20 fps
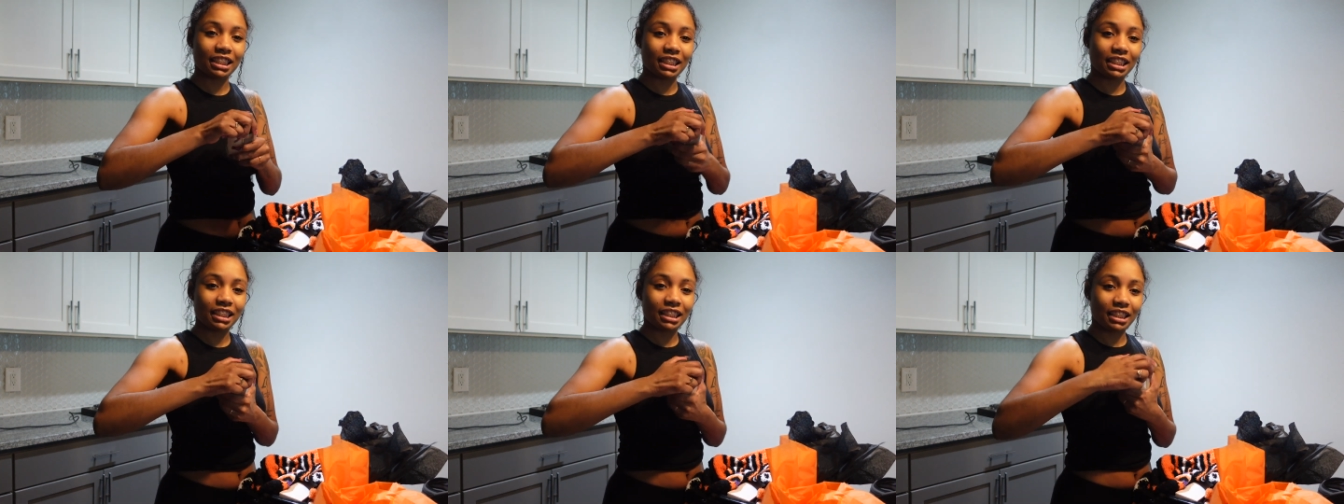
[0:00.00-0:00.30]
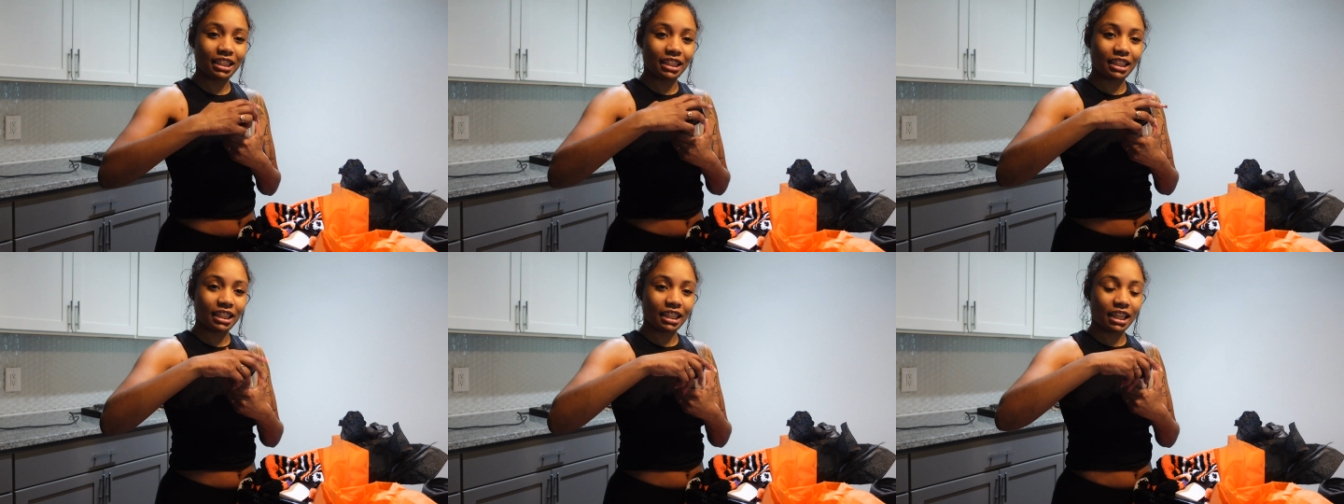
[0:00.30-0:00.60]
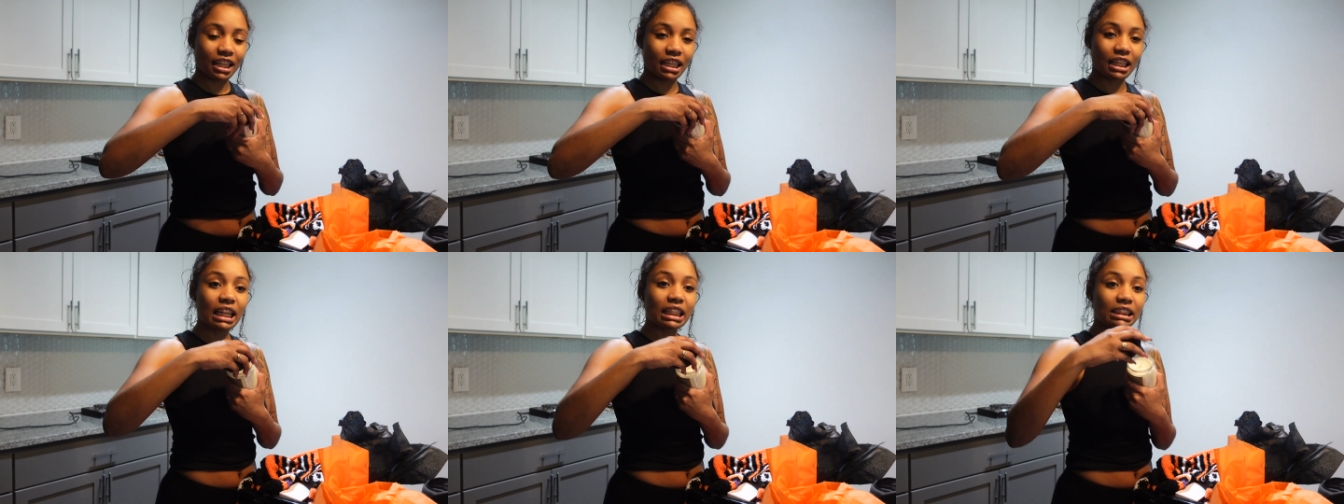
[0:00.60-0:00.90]
I I
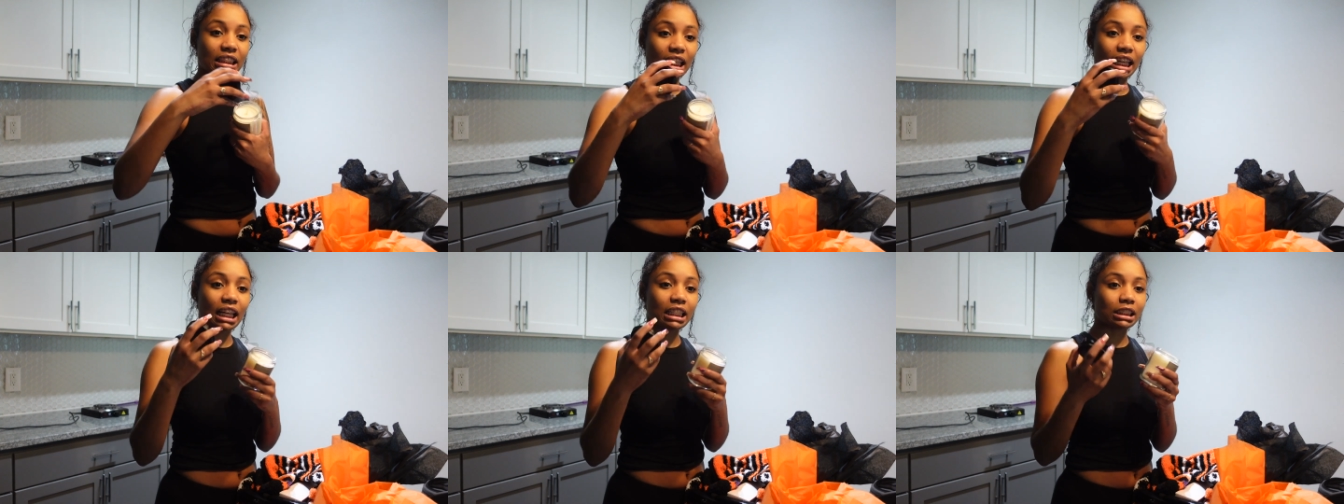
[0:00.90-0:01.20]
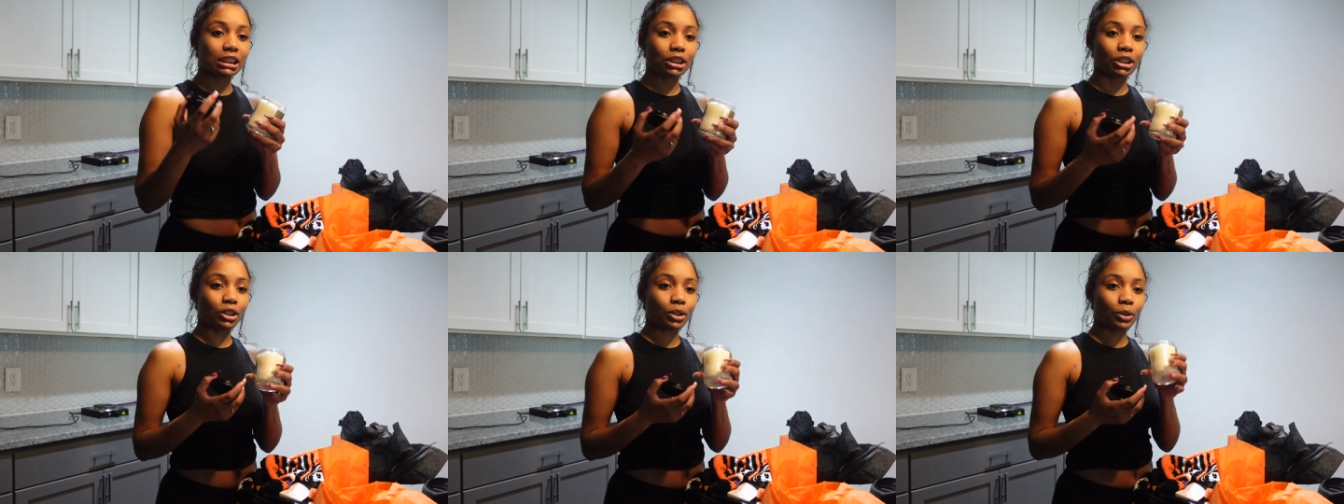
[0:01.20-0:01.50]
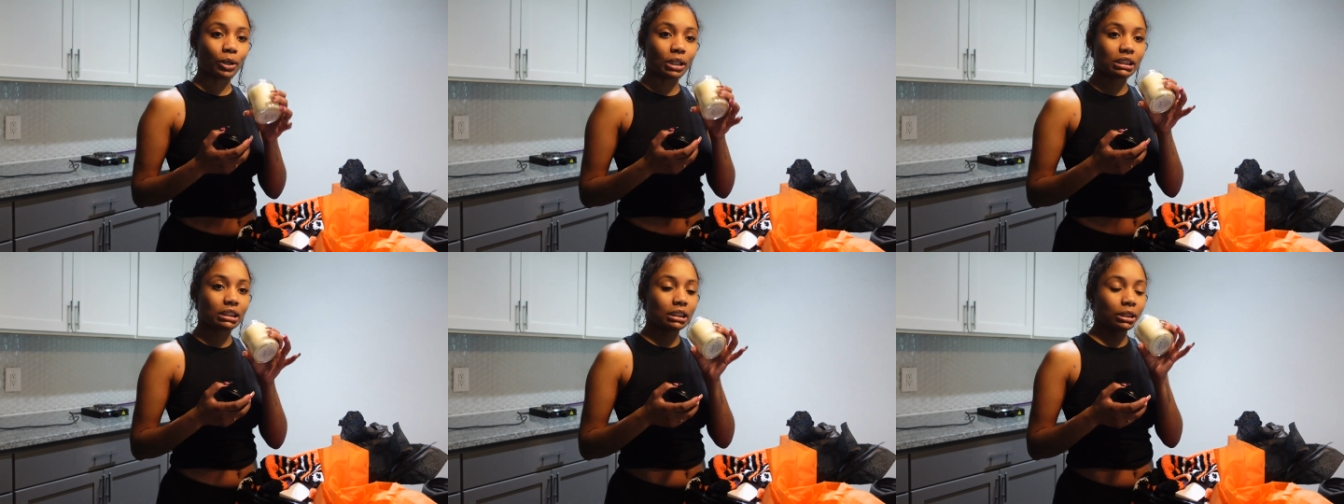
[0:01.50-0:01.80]
had this never smelled that
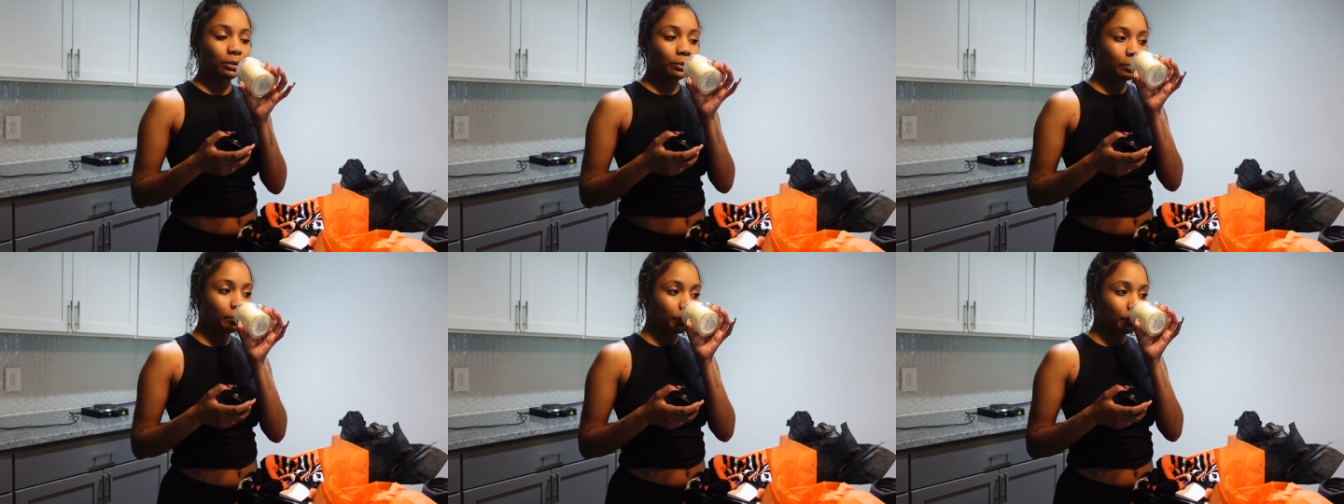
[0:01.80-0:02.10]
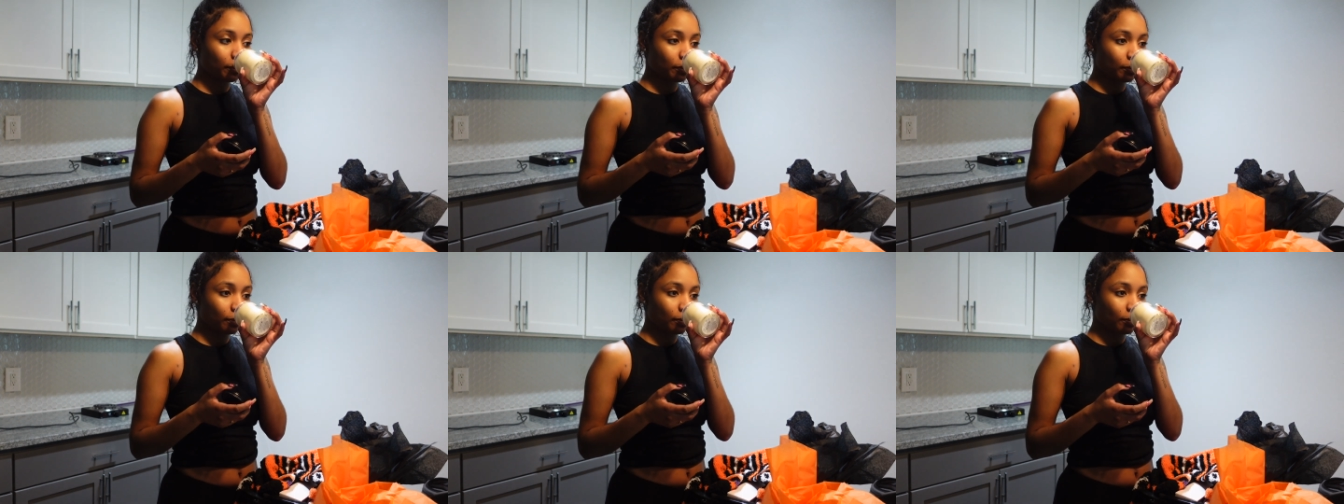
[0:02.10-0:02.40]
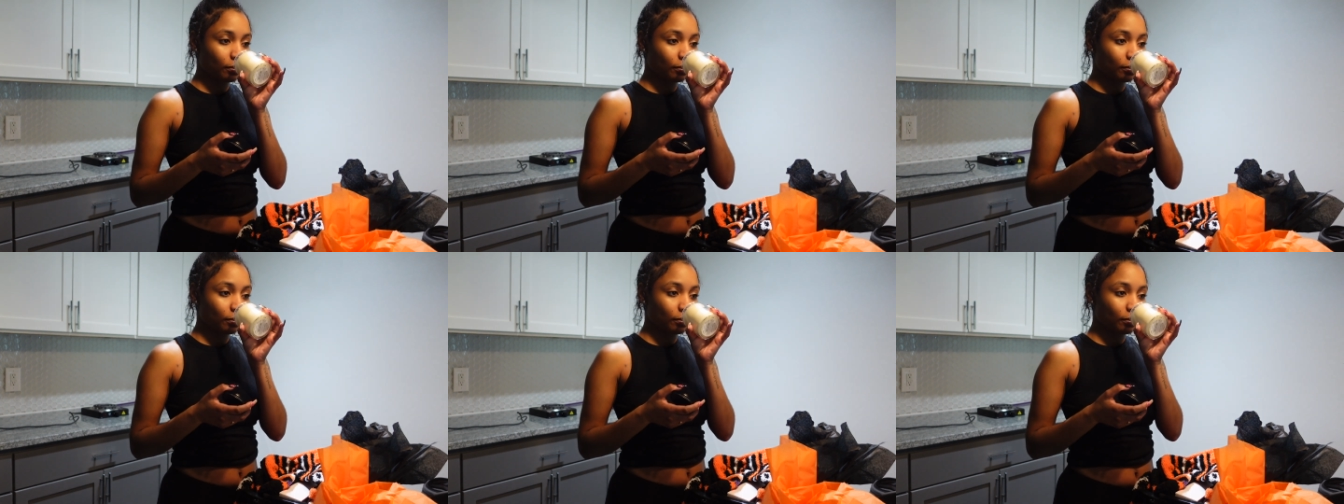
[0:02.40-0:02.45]
about It's new.